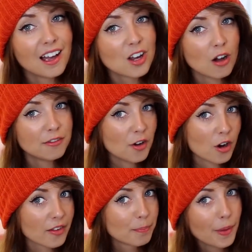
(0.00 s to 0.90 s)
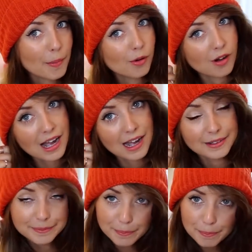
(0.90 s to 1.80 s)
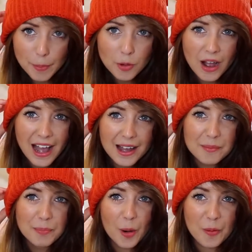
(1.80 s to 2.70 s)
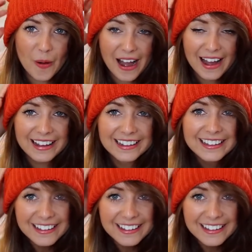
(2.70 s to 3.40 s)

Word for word: I got a fox bubble hat. Bubble hat? Bubble hat.